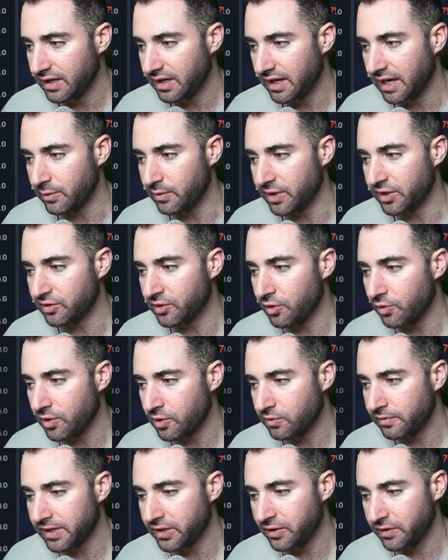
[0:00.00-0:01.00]
Anyways, going
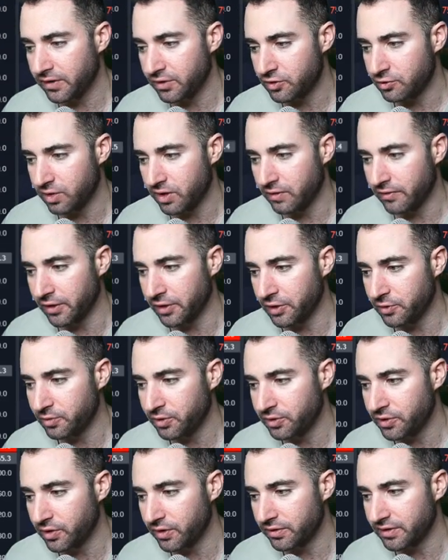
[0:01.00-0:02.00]
over here to the 12-hour, you
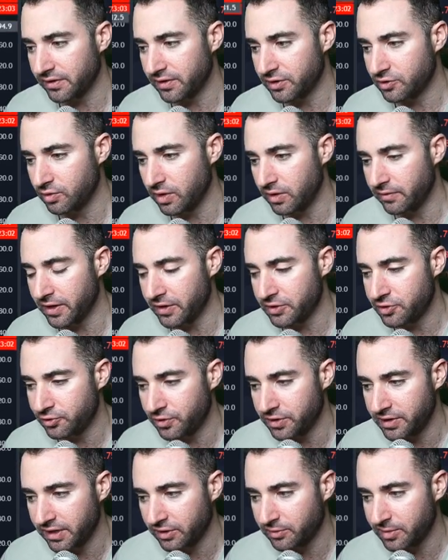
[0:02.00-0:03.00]
will notice that the 12-hour
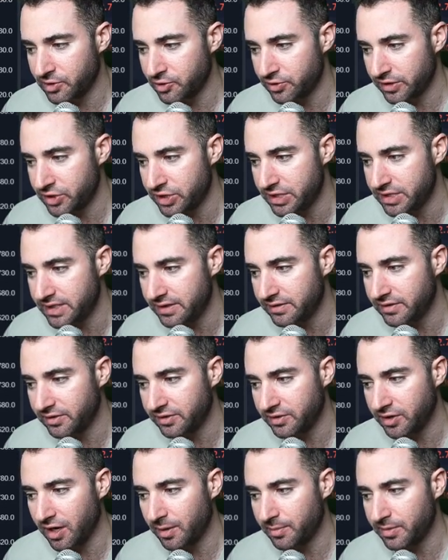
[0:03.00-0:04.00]
200 exponential actually did
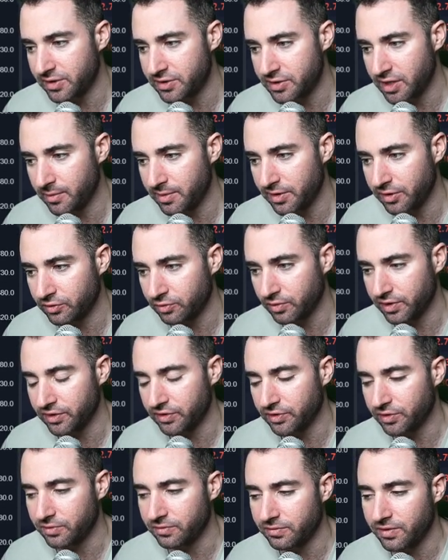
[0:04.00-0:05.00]
stop the top of this run
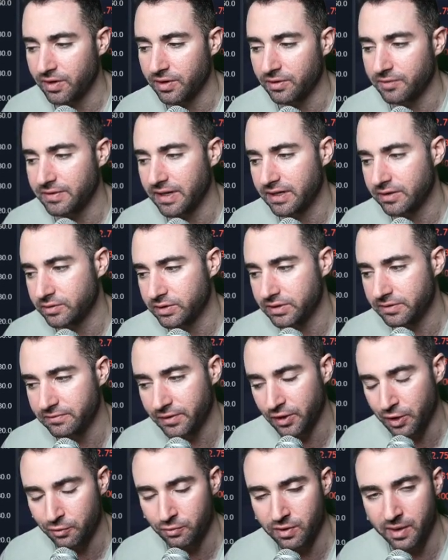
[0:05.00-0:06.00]
so far. In fact, looking
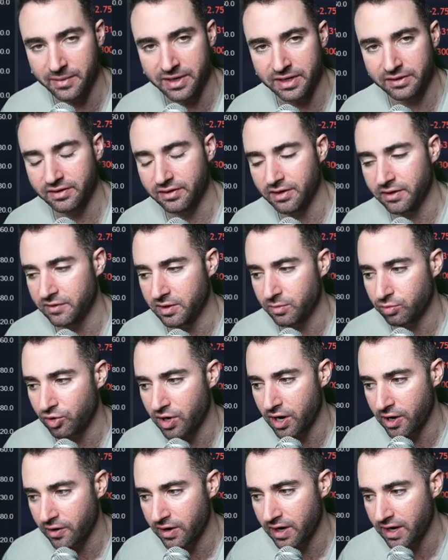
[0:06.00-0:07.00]
very reminiscent of the
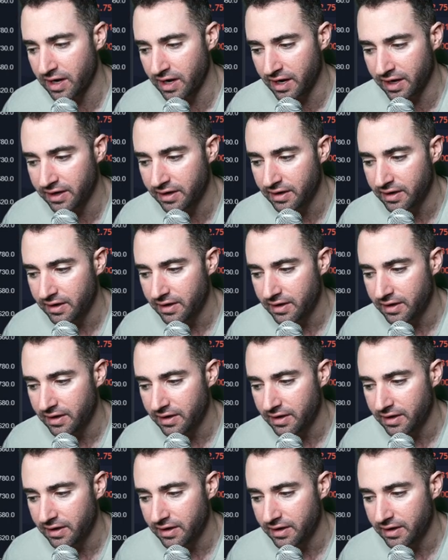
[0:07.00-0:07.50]
prior high